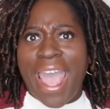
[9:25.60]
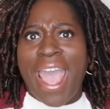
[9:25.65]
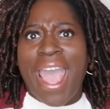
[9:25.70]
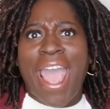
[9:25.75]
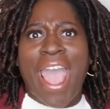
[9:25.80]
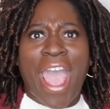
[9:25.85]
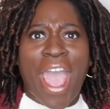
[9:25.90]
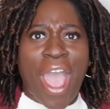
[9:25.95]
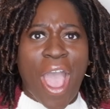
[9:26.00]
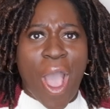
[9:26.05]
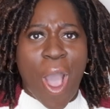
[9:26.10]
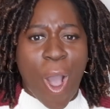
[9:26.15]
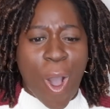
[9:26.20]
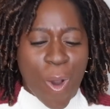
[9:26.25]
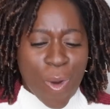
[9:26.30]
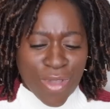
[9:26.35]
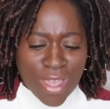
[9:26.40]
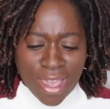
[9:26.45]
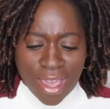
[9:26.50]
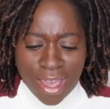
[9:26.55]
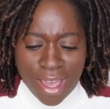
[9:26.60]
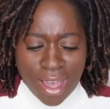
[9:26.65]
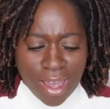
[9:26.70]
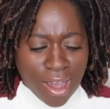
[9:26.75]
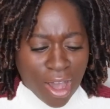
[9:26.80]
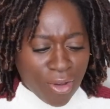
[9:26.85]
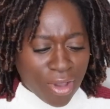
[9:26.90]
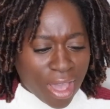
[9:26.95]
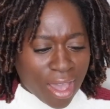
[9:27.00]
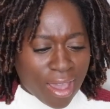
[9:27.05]
Wow.
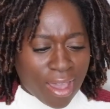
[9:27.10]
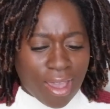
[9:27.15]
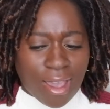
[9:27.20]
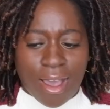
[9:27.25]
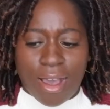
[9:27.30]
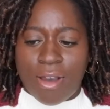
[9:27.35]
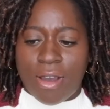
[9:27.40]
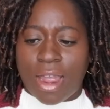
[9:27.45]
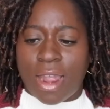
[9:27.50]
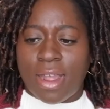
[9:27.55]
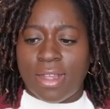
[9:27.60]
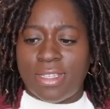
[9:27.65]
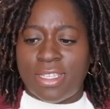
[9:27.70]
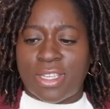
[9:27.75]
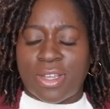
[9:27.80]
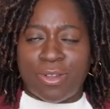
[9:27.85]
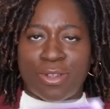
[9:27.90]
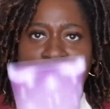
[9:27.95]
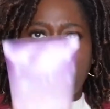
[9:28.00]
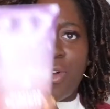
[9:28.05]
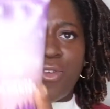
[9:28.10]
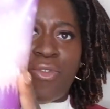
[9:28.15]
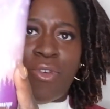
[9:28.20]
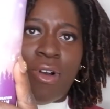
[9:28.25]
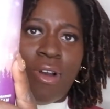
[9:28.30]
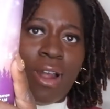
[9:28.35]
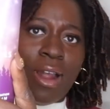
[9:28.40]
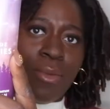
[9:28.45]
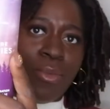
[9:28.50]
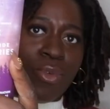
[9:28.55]
Yeah. Okay. All right. So, so
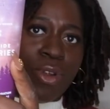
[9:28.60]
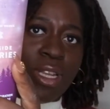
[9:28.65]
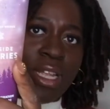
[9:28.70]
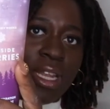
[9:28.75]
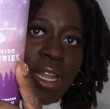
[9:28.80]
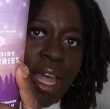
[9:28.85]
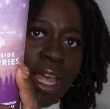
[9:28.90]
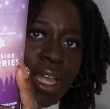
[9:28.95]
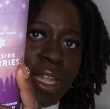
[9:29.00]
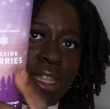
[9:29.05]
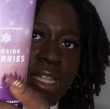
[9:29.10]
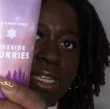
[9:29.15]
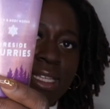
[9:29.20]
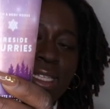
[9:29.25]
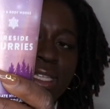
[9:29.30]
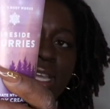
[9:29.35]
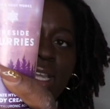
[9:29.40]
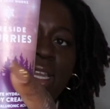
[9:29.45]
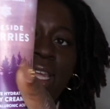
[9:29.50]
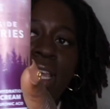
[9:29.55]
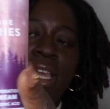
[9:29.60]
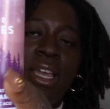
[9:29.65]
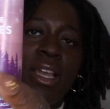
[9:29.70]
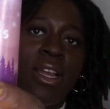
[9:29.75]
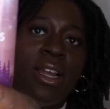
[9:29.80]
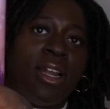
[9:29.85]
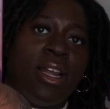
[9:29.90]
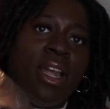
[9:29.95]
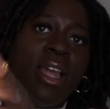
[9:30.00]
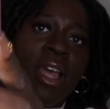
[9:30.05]
far, really liking this scent
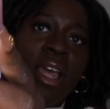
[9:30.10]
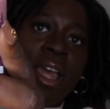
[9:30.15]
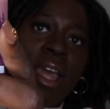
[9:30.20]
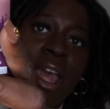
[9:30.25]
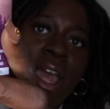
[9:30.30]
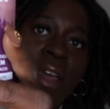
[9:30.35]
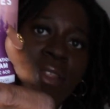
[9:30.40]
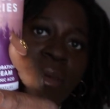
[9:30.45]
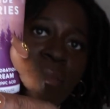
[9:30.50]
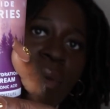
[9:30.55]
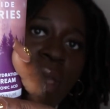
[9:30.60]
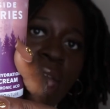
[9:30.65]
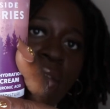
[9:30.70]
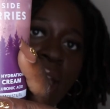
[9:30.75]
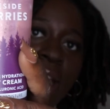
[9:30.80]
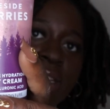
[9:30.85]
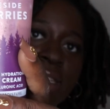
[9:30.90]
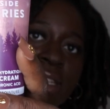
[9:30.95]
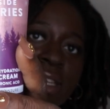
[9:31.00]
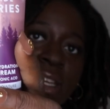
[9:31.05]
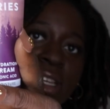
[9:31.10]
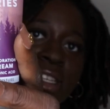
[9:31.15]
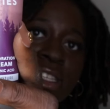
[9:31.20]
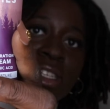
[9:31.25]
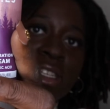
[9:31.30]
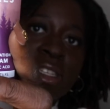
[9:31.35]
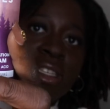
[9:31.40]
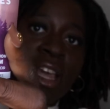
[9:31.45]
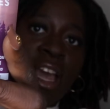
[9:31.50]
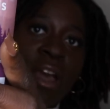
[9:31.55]
here. And the packaging is
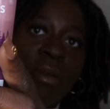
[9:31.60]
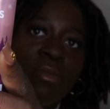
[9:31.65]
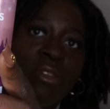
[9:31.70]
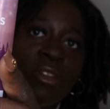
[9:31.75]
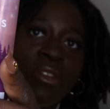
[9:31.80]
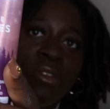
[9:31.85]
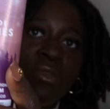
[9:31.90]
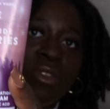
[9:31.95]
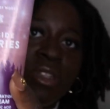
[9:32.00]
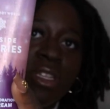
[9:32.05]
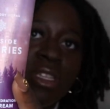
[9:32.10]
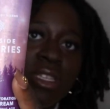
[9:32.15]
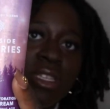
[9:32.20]
just absolutely